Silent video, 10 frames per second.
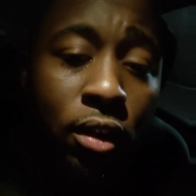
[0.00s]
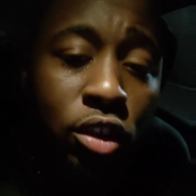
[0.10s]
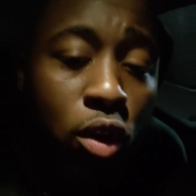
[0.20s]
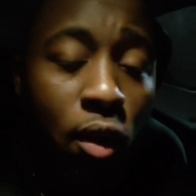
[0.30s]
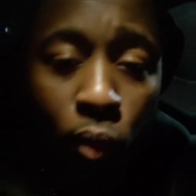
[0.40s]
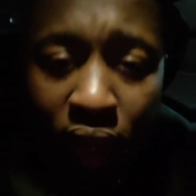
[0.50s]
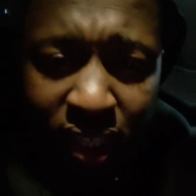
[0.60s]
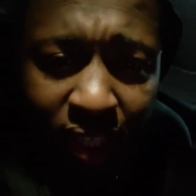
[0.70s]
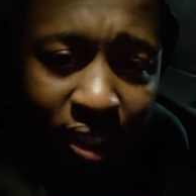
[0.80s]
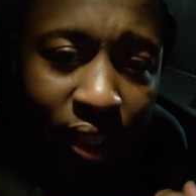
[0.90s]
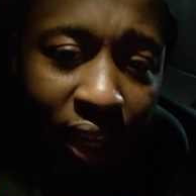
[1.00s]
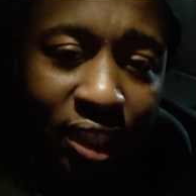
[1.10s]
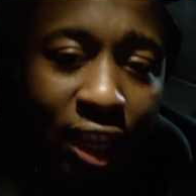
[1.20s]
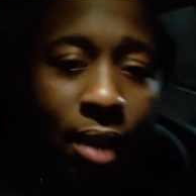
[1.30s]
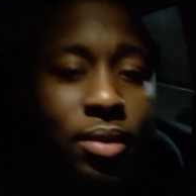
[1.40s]
So if we just take
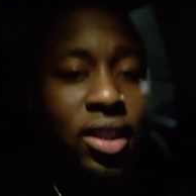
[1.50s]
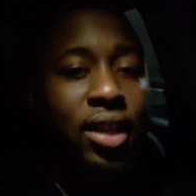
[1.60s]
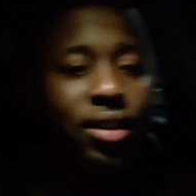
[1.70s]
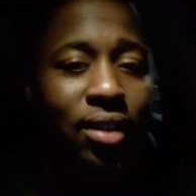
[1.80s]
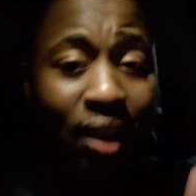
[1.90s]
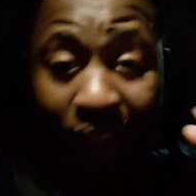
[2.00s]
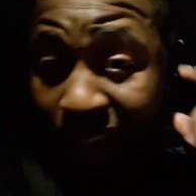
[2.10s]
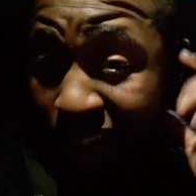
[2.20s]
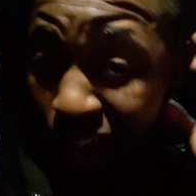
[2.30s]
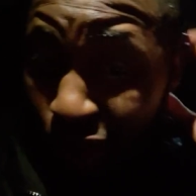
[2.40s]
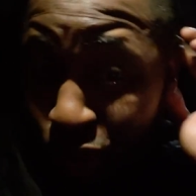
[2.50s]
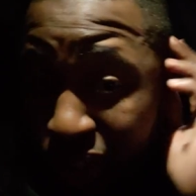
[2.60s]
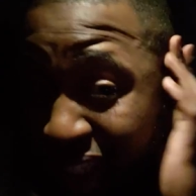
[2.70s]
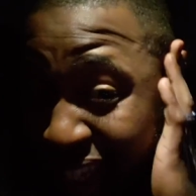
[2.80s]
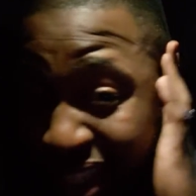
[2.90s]
time to just
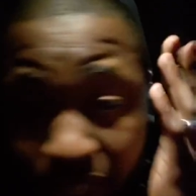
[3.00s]
close these